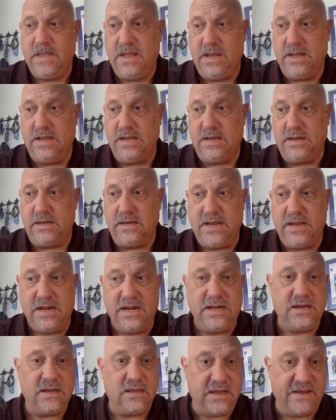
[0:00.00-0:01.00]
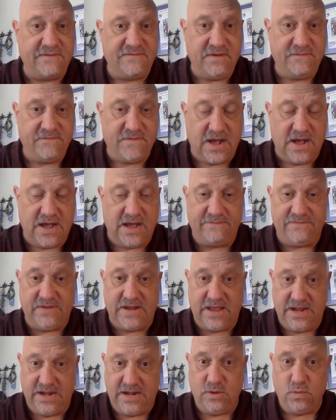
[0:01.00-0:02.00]
and getting to 75
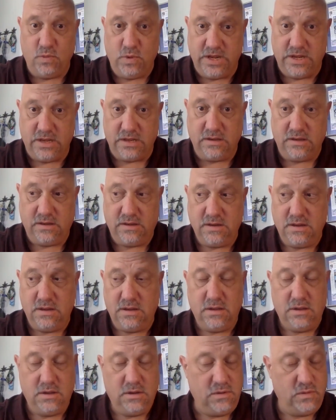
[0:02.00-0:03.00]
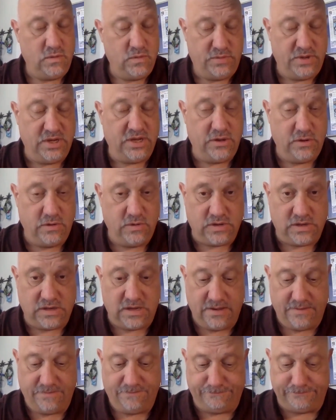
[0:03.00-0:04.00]
to 80 wins would be a huge
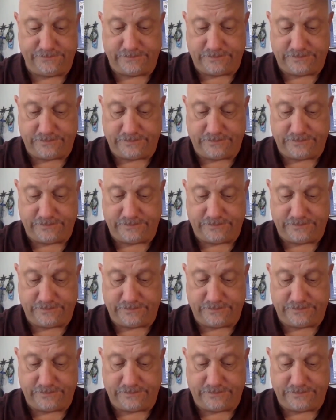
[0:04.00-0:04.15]
step,